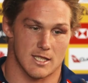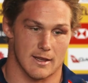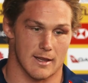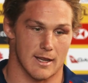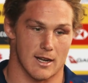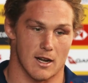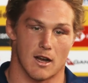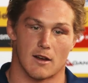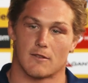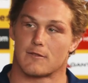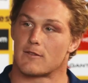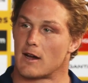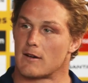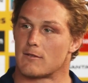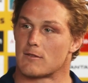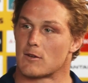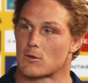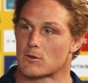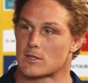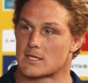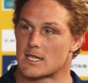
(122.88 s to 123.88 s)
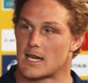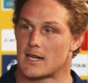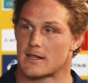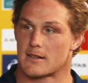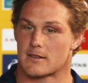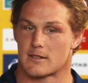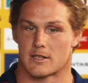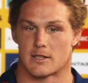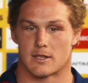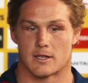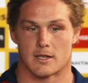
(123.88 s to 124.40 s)
something that I've looked
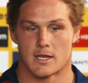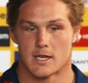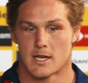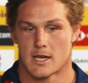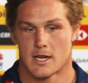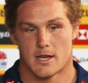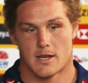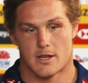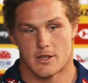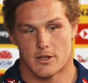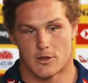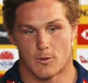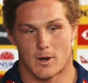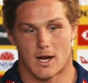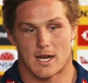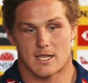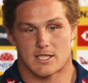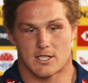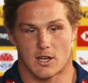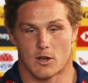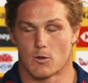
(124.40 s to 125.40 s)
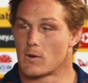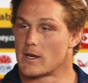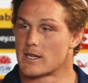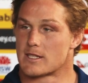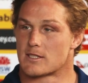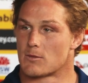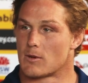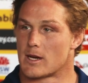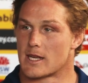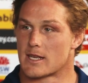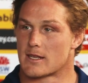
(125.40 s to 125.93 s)
at. You are so week
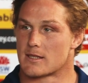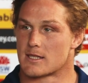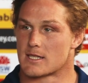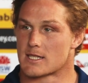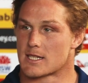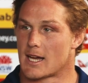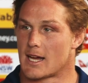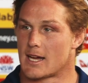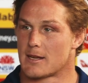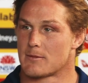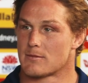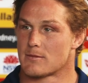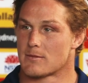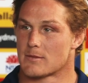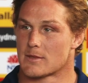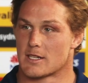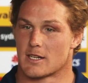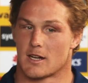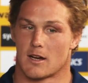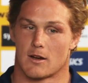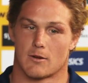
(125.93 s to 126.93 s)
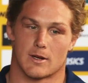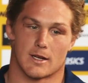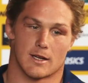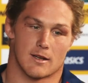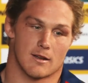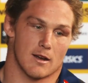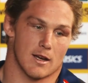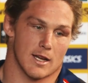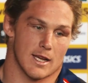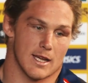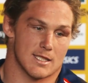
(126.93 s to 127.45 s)
to week in this game,
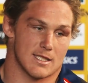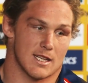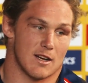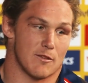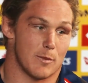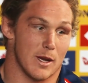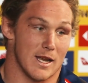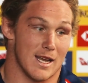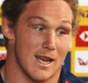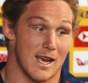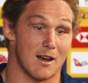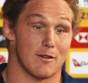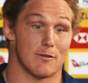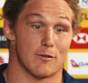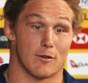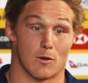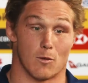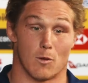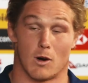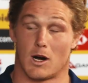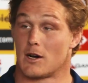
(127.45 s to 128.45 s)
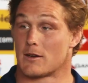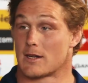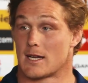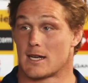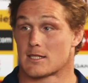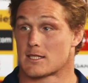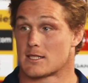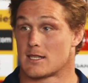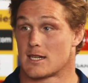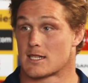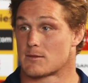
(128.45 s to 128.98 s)
and I guess I've been out for a while
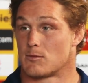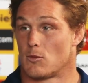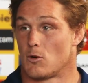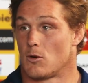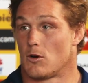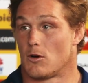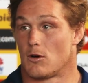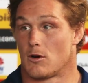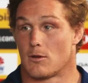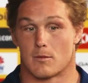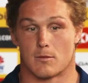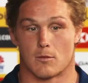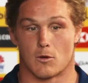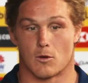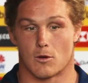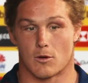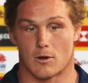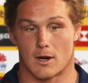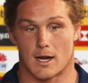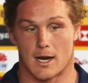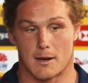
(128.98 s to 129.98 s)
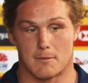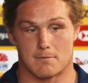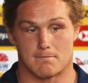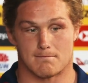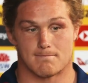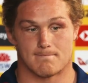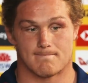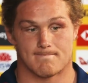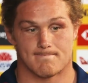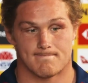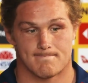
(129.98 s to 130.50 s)
now, so that's more
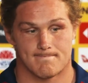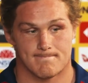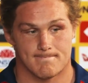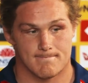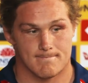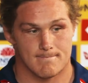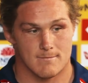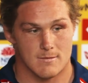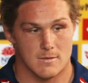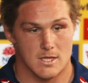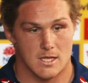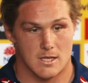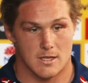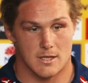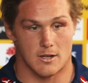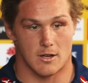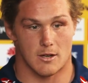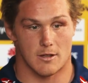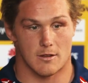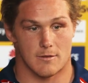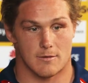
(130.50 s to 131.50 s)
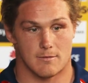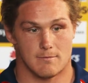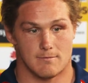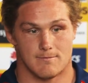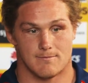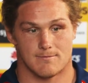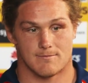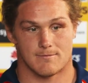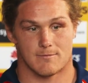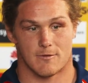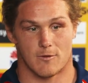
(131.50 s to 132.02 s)
at the
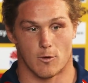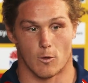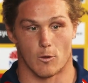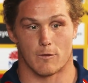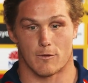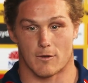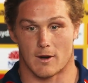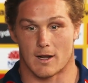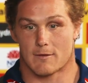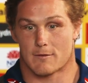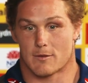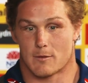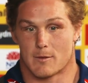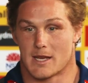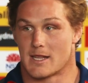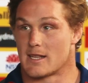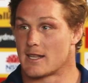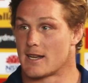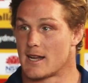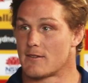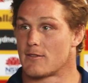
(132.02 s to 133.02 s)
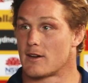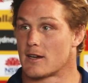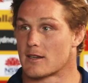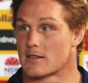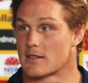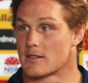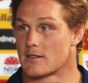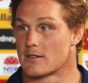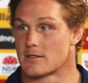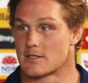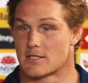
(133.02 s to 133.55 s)
forefront for me than ever.
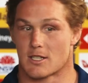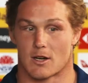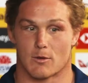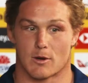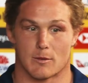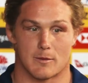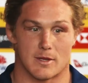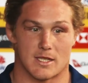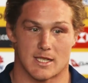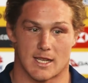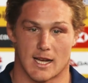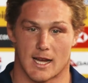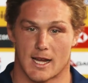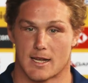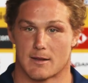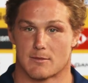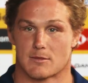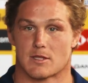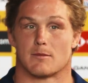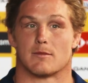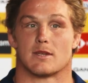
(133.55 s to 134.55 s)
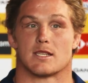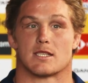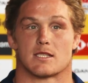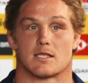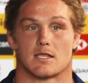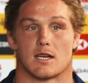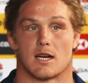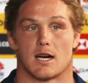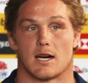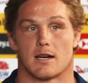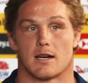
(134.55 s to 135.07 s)
You don't want to miss games. I missed